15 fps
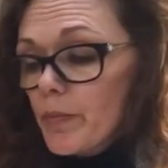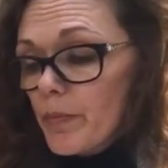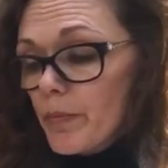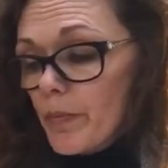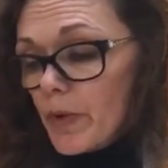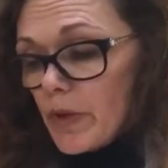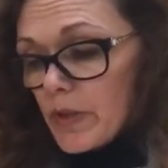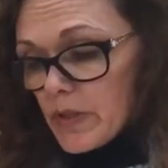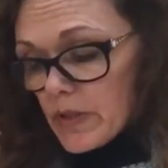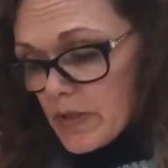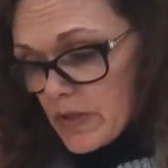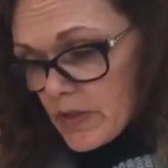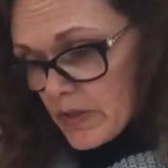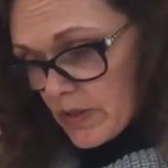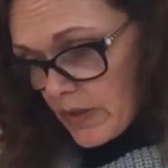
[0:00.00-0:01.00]
but
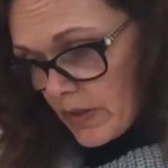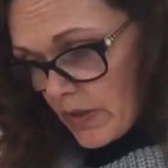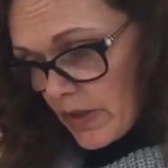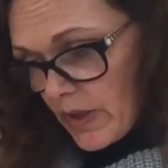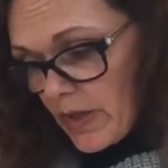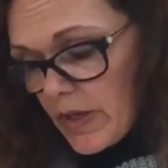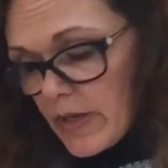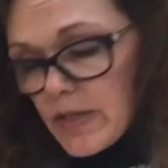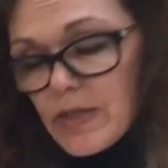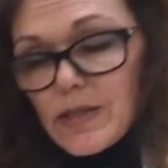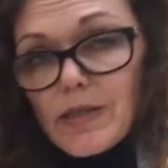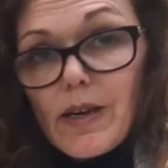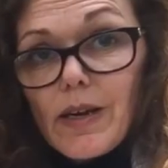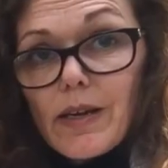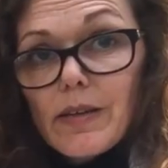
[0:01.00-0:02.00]
it's a
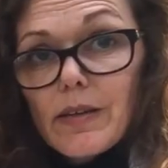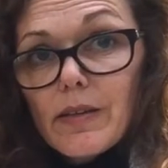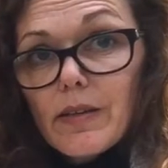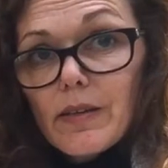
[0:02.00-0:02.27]
start